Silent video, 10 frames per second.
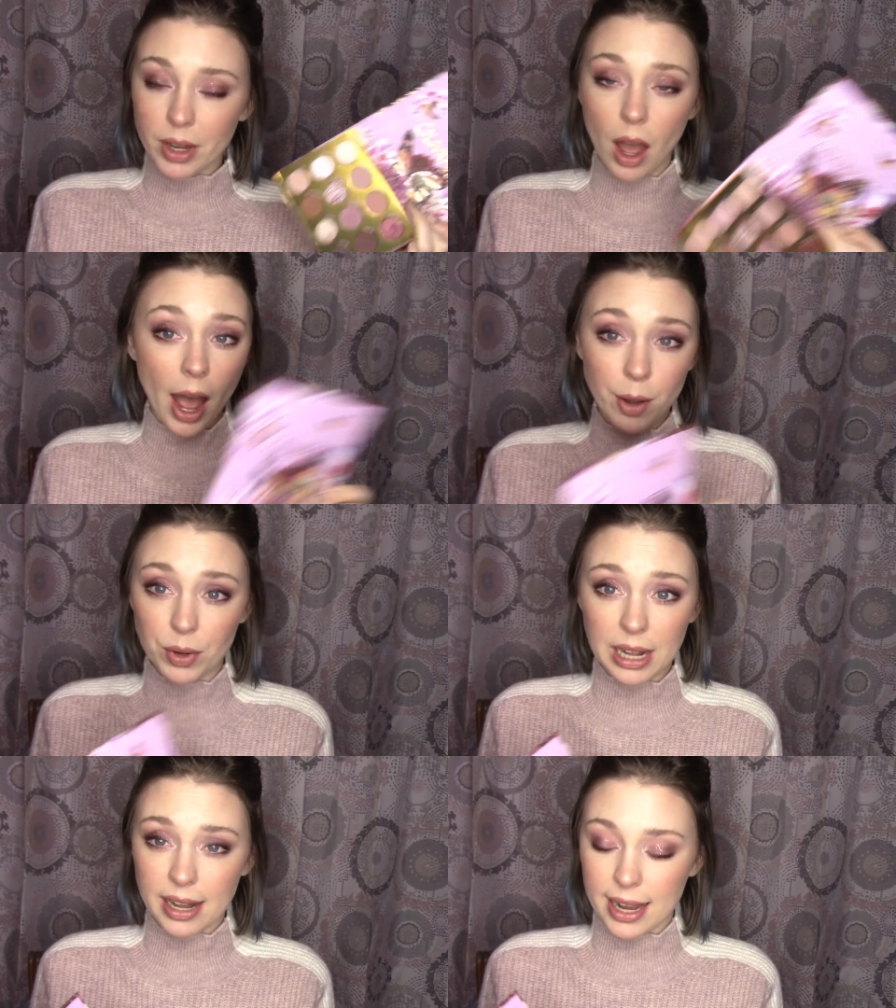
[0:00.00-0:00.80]
I
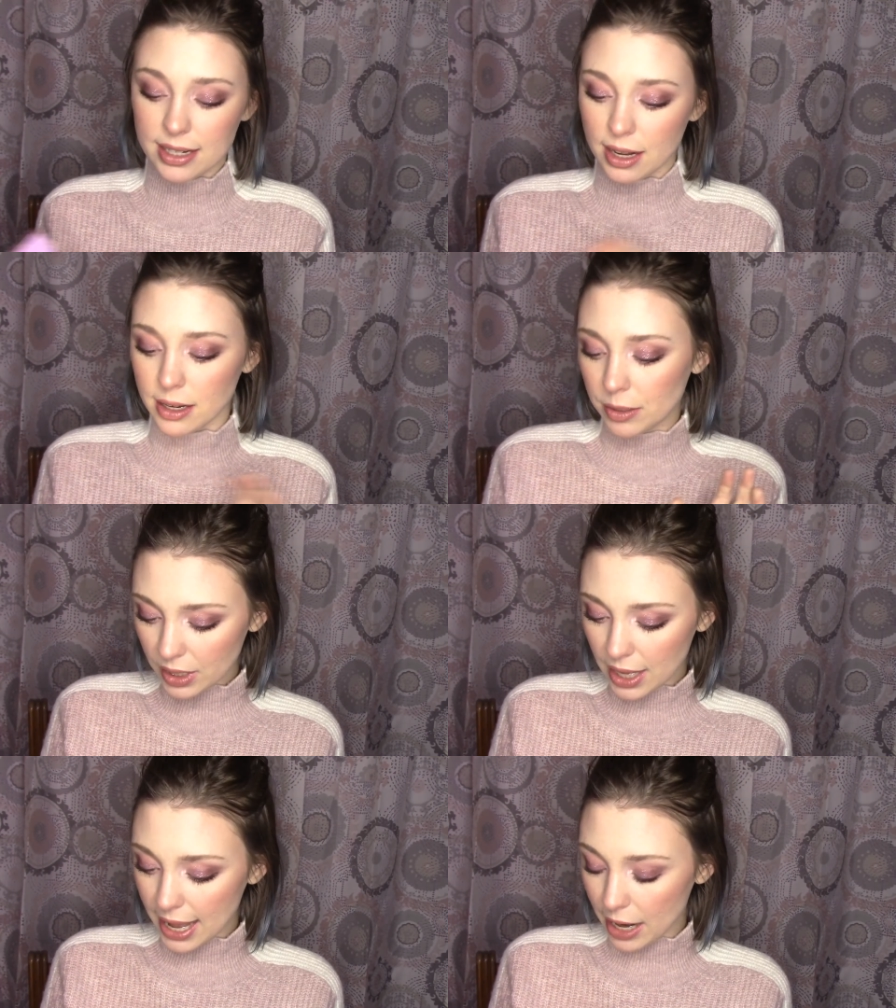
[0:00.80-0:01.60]
really liked it
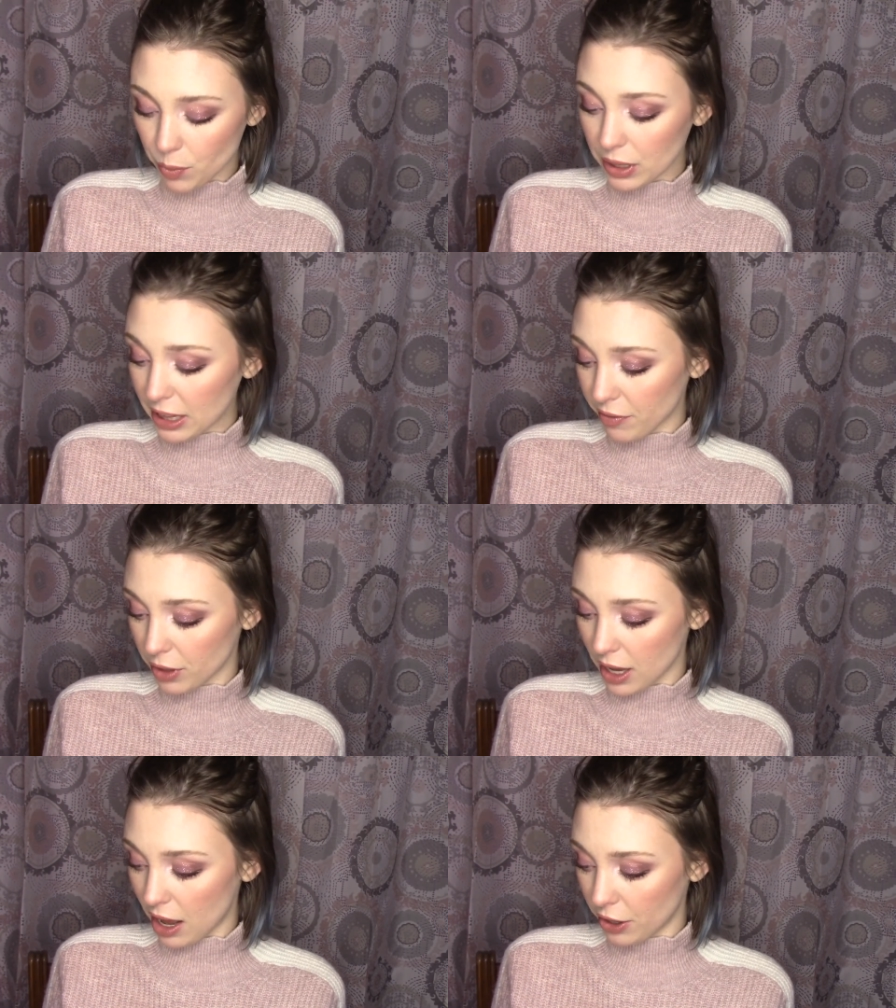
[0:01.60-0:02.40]
and I really love the
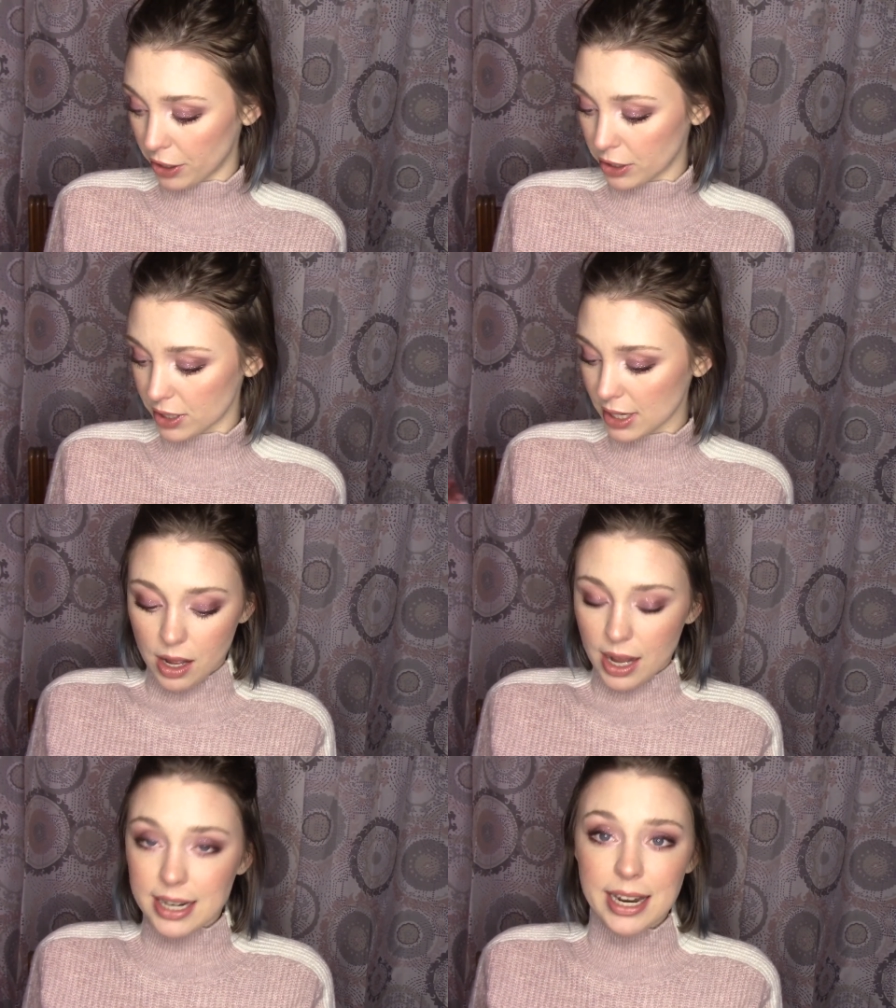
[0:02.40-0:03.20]
colors.
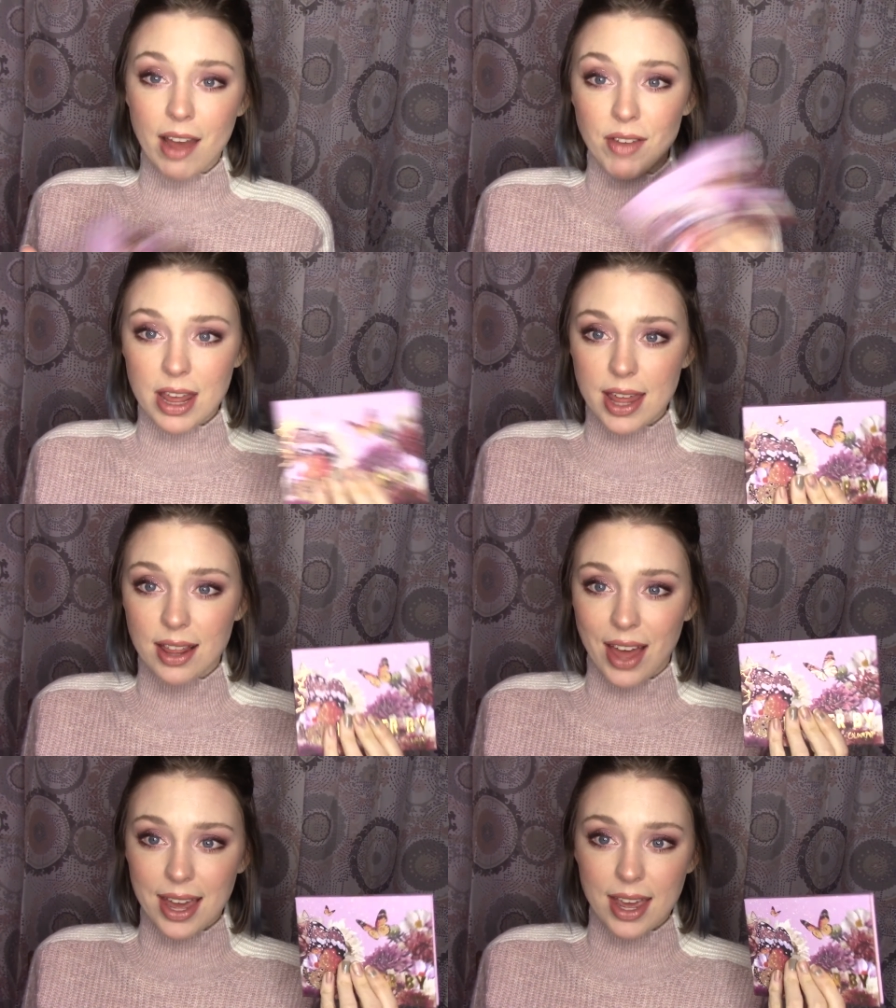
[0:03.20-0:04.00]
I didn't have anything
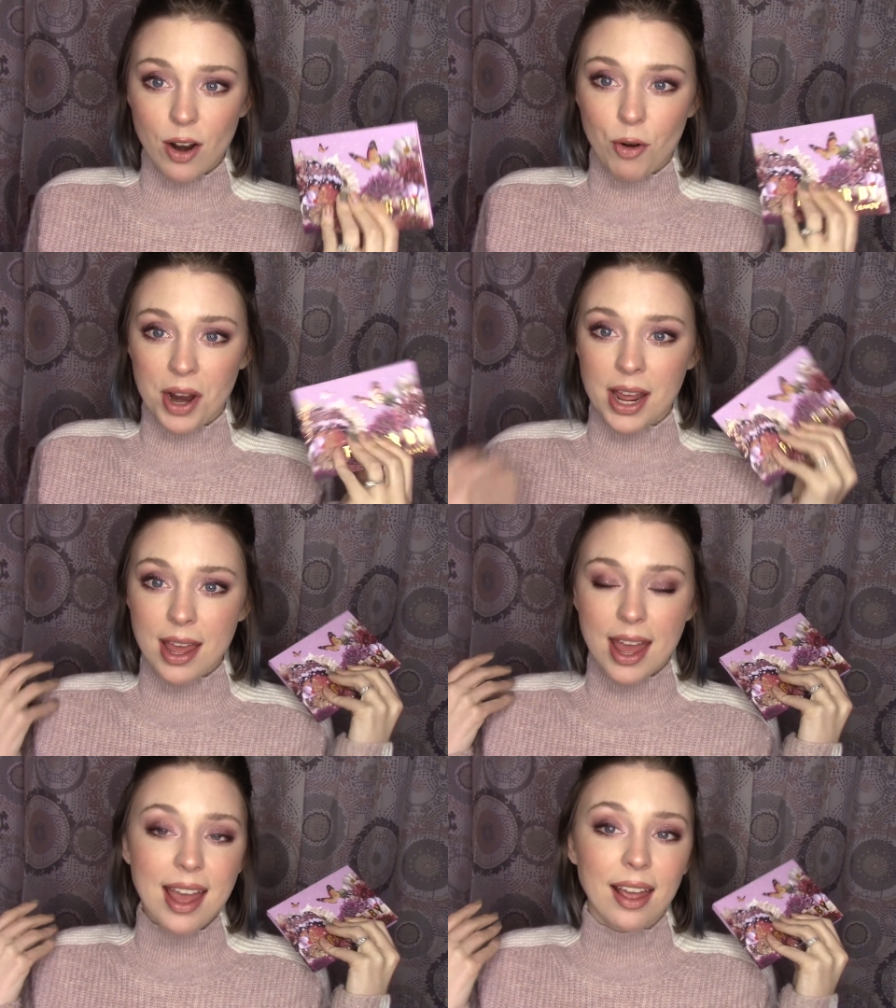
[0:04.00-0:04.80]
like it
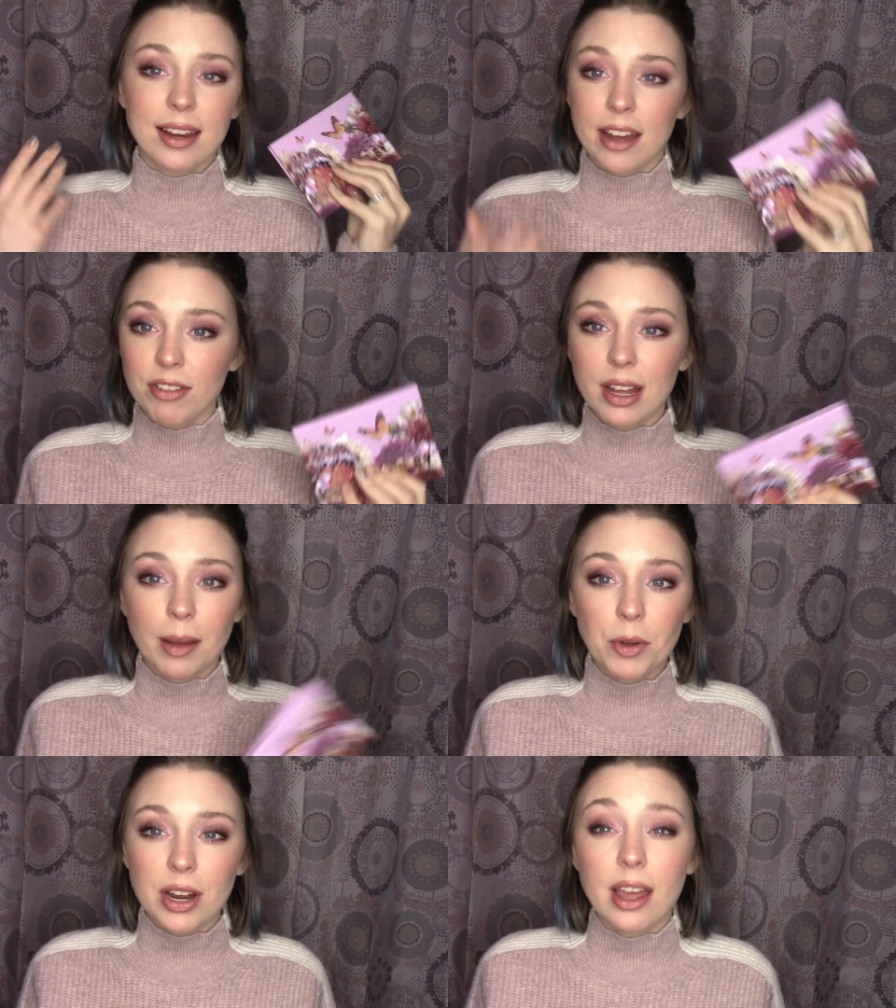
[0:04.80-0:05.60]
already and I feel like I'm
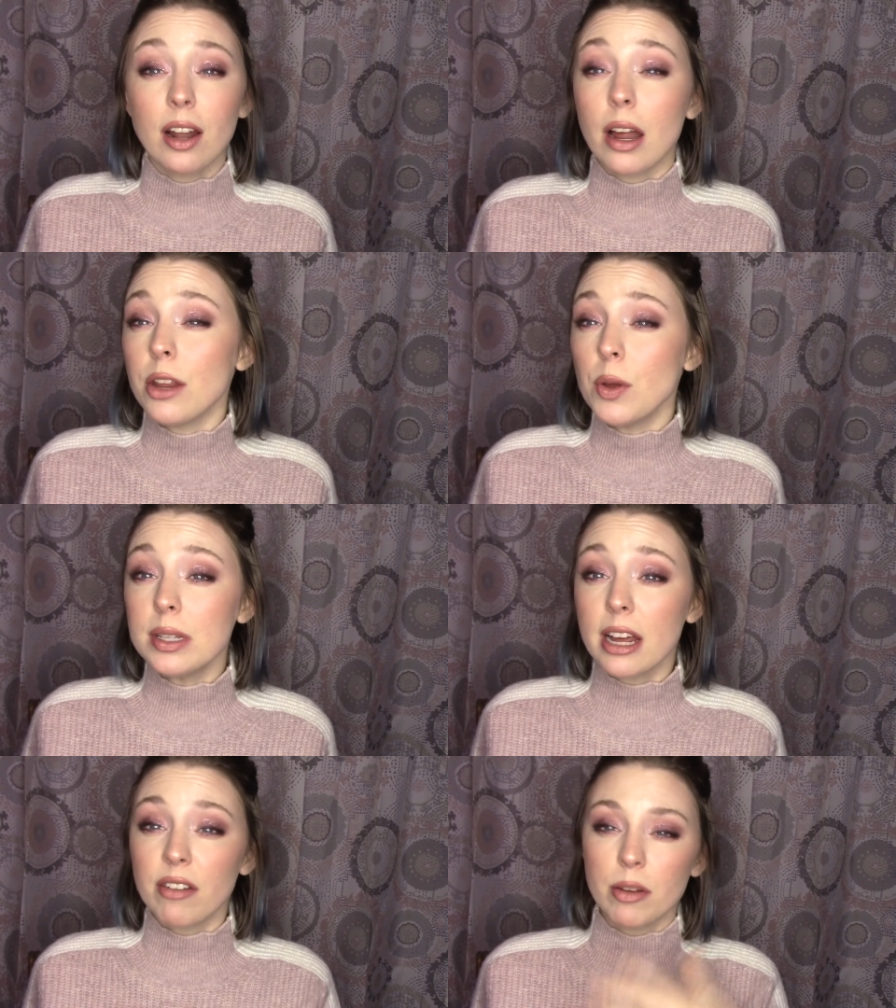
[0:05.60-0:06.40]
going to get a lot of use
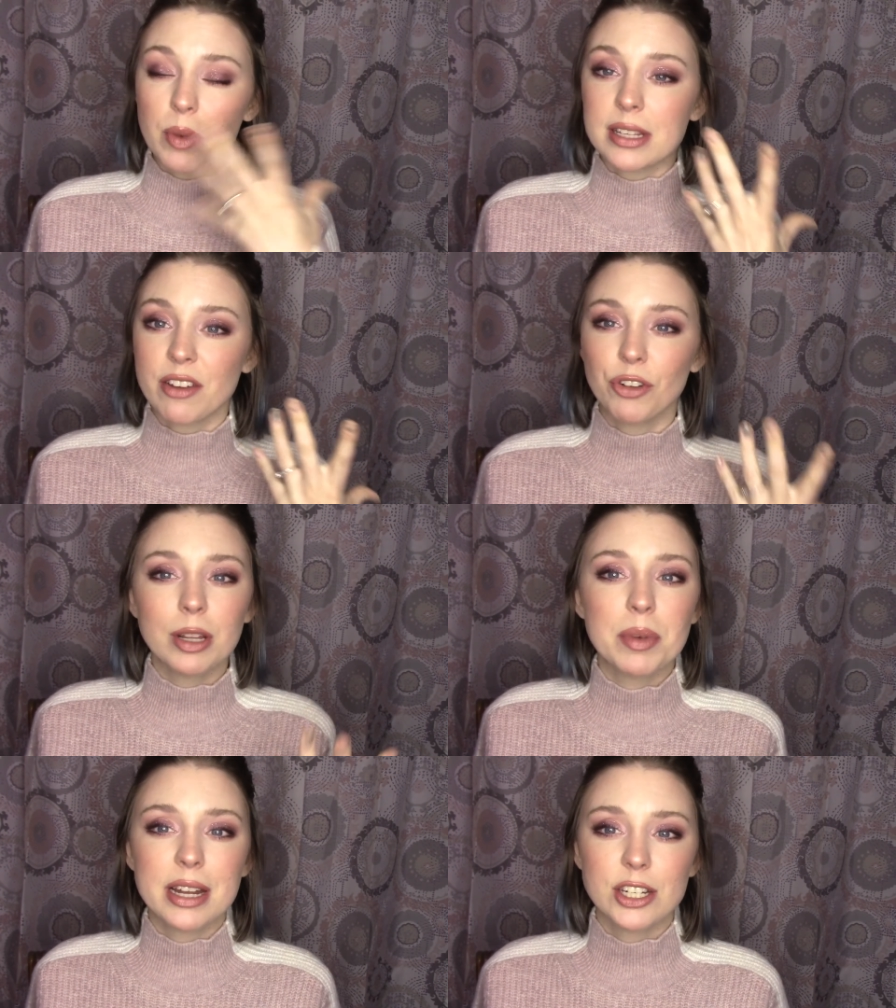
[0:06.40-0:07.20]
out of it because I've really
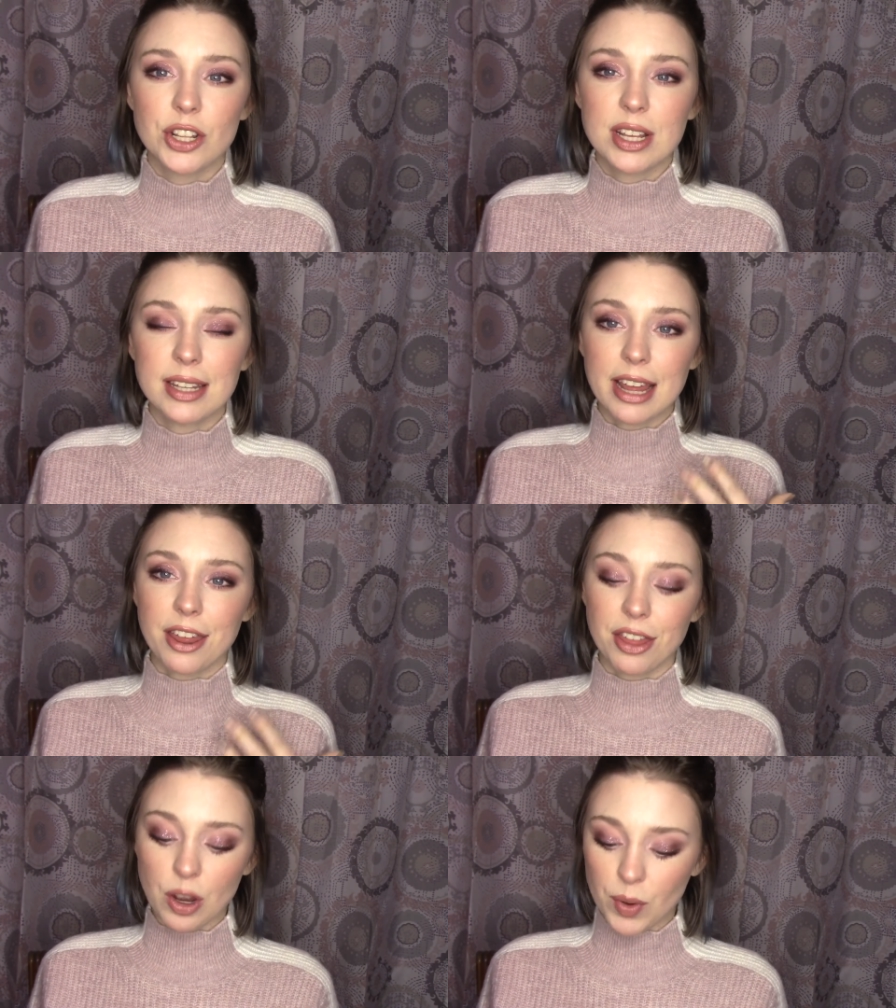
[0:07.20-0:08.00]
been into these
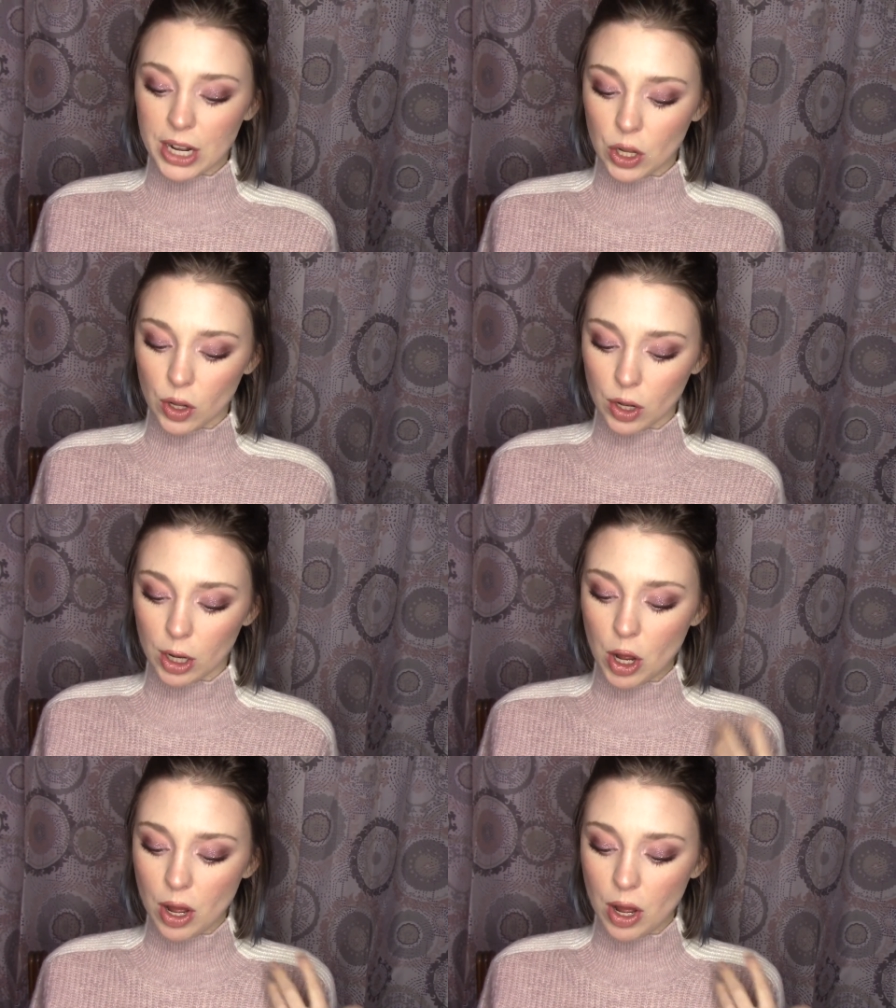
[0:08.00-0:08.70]
ethereal,